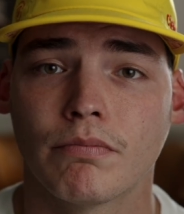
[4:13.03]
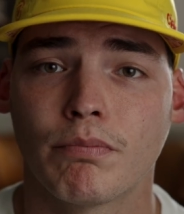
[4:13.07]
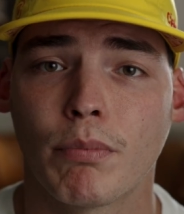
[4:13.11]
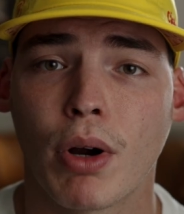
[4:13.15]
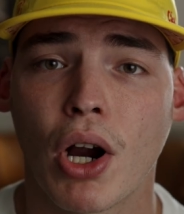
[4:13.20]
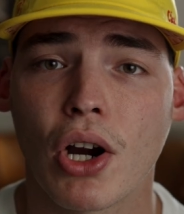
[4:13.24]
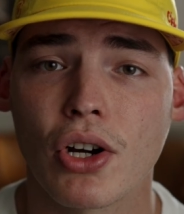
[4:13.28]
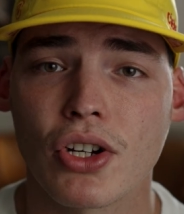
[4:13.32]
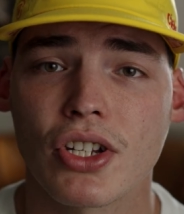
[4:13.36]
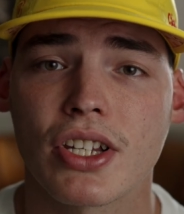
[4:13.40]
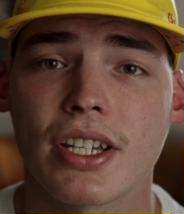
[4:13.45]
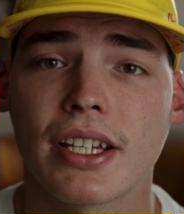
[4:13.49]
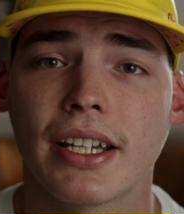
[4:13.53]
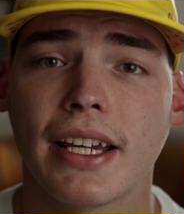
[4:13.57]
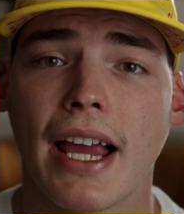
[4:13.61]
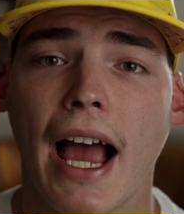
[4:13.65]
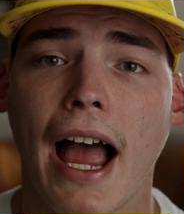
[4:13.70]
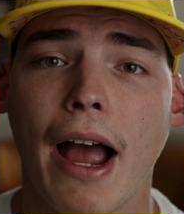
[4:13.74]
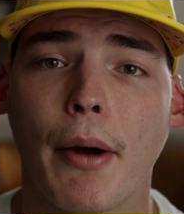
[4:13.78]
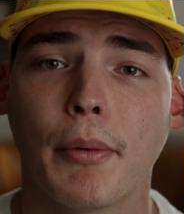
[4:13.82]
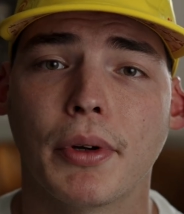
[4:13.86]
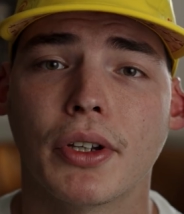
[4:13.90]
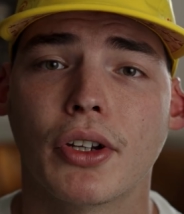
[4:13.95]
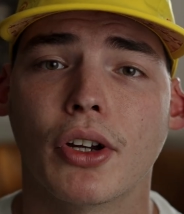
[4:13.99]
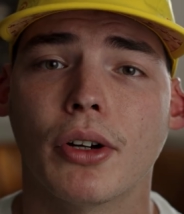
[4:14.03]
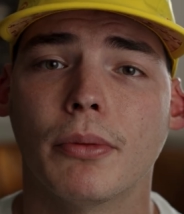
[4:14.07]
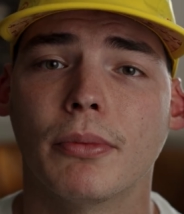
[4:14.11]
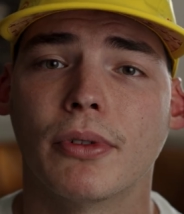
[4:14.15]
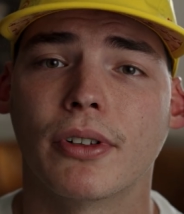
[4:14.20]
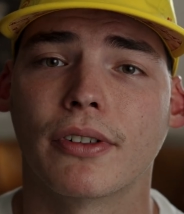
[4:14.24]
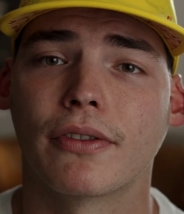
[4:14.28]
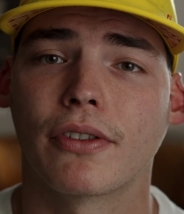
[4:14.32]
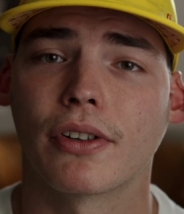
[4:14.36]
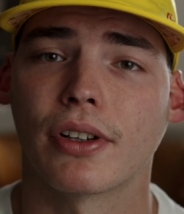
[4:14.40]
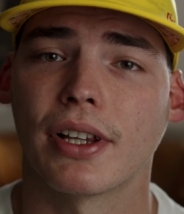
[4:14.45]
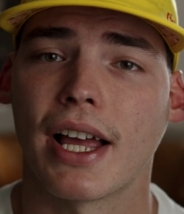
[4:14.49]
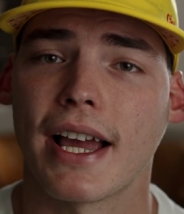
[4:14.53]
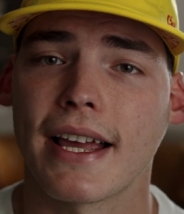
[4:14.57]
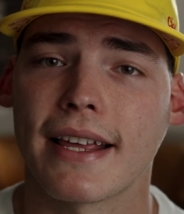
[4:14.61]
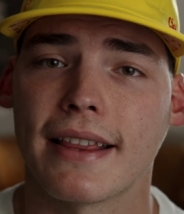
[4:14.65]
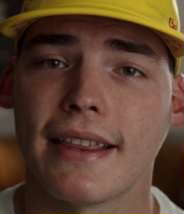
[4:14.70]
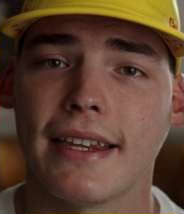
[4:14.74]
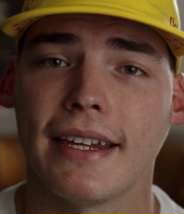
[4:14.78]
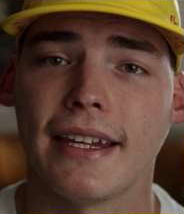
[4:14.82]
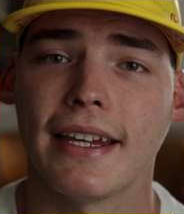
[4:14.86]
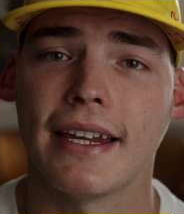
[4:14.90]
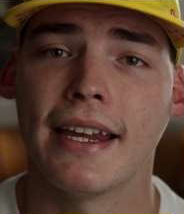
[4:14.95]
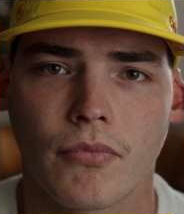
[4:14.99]
Personally, I would go more for
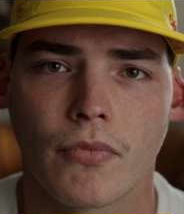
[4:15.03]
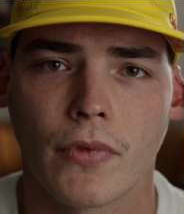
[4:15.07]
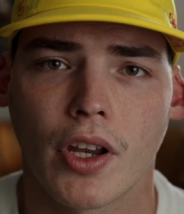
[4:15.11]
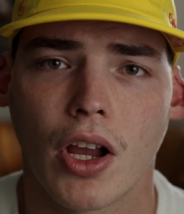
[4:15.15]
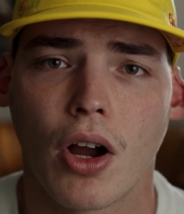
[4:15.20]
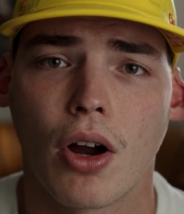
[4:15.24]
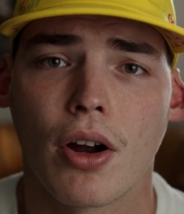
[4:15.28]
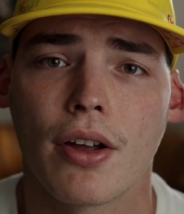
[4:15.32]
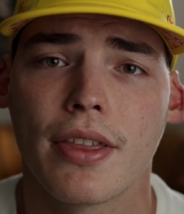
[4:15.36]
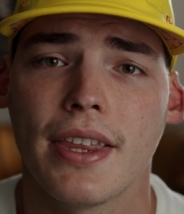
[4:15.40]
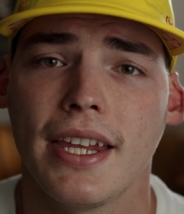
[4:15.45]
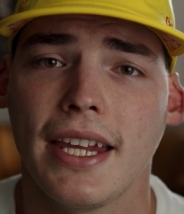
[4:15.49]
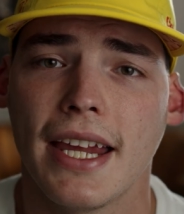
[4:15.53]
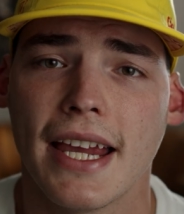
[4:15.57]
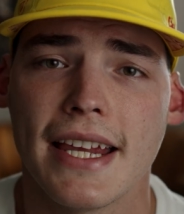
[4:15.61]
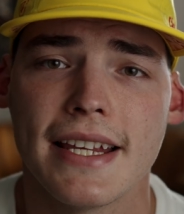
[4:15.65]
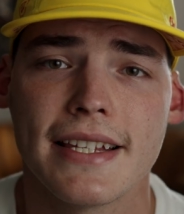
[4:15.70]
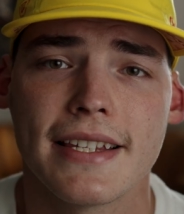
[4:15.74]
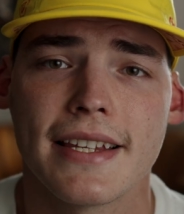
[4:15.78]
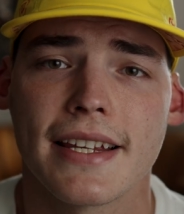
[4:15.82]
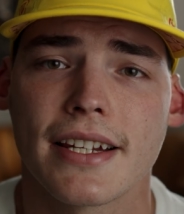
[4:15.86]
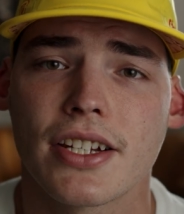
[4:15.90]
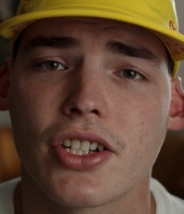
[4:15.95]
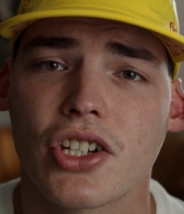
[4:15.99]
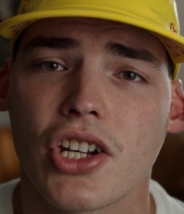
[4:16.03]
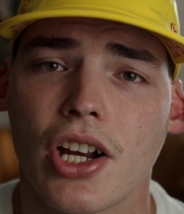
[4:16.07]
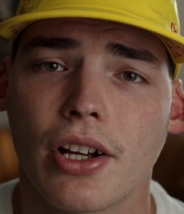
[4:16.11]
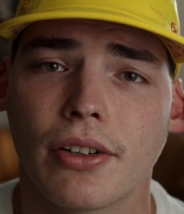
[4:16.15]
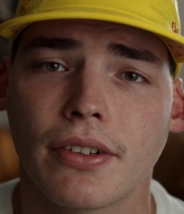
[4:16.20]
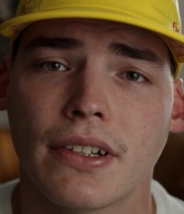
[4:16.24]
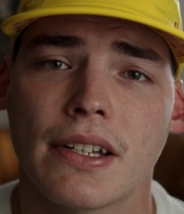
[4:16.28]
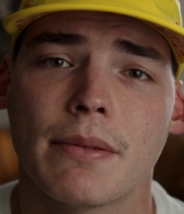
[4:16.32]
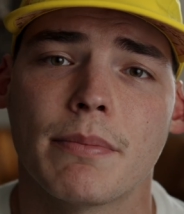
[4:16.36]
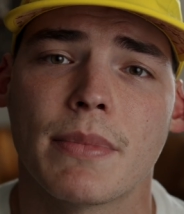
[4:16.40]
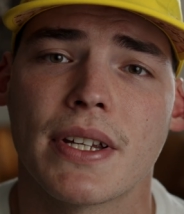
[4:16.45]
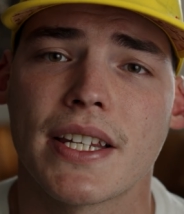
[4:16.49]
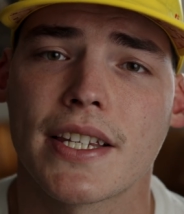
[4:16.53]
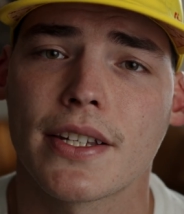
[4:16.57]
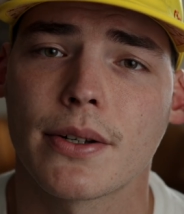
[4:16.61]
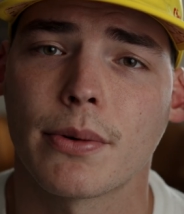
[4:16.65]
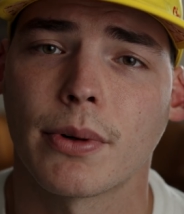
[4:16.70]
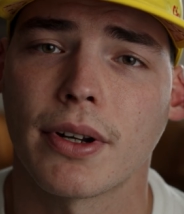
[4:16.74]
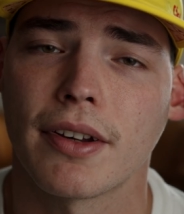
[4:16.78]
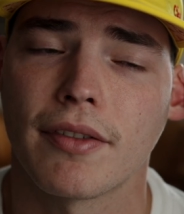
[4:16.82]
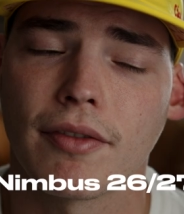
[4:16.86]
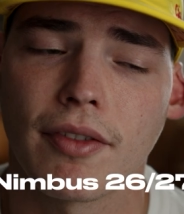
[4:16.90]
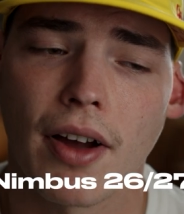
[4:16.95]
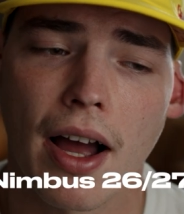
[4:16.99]
like the asics Gel-Nimbus
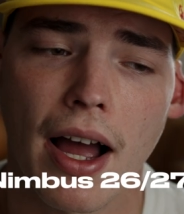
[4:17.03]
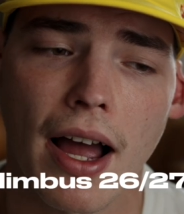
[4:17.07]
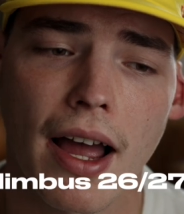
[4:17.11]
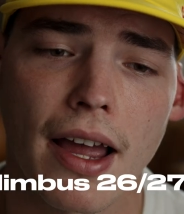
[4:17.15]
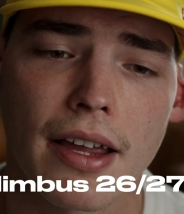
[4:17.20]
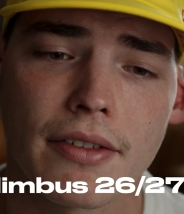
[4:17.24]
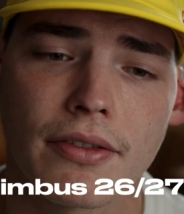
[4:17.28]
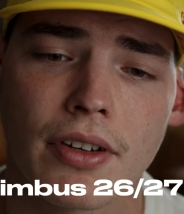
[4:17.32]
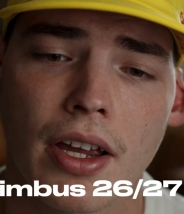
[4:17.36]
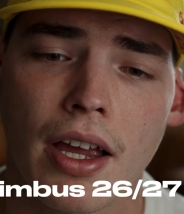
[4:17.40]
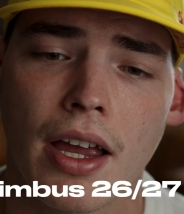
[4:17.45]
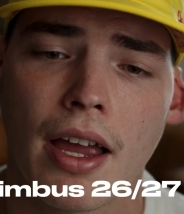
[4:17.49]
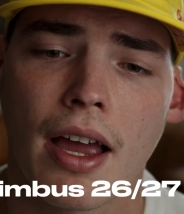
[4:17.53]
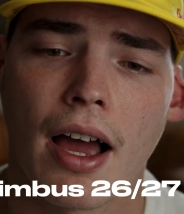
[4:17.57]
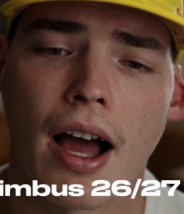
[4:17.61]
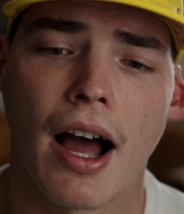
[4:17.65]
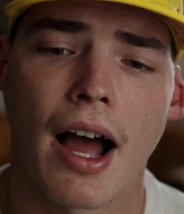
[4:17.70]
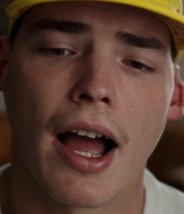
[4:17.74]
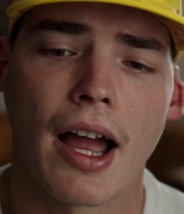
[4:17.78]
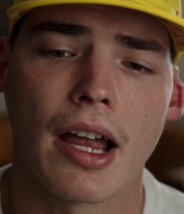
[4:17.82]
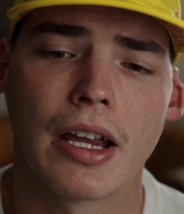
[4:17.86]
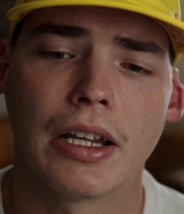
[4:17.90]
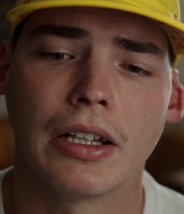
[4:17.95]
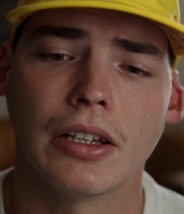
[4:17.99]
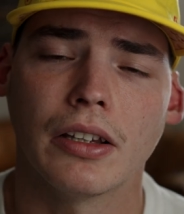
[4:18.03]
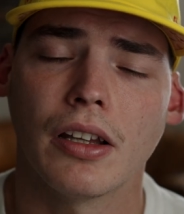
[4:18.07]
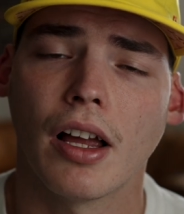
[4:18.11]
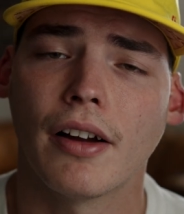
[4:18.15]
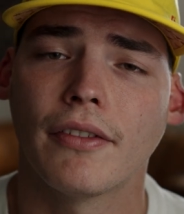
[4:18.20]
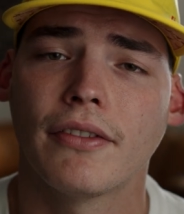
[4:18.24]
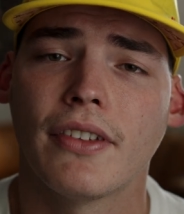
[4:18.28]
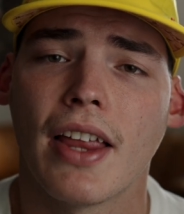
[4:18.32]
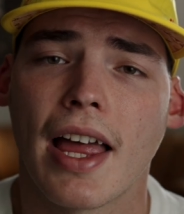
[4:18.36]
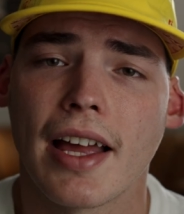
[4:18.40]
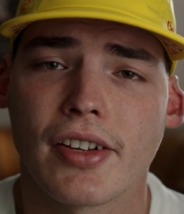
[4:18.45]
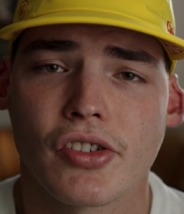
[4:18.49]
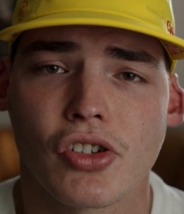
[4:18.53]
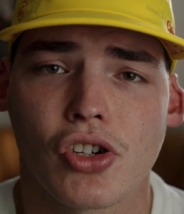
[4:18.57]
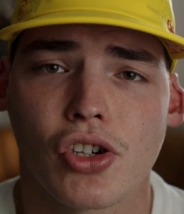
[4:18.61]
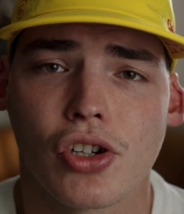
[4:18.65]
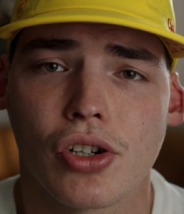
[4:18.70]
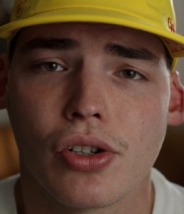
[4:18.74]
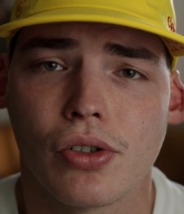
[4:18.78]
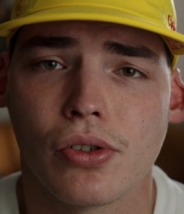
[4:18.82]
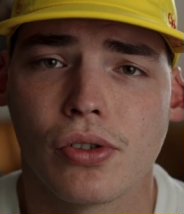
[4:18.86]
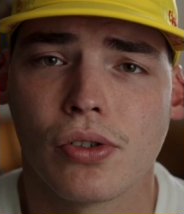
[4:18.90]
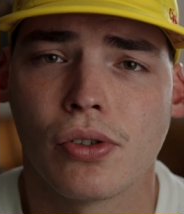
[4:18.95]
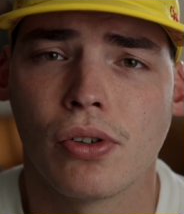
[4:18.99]
25. I love that
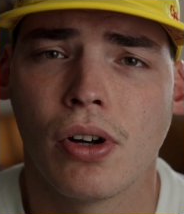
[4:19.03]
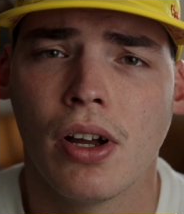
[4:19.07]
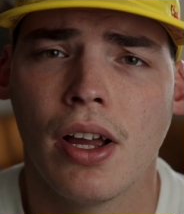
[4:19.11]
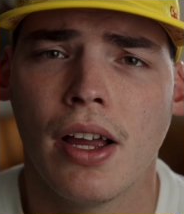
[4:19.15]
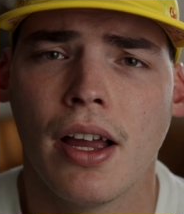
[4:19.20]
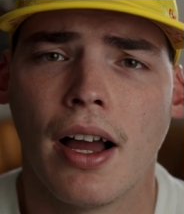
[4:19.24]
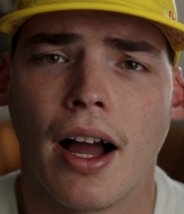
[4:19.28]
shoe.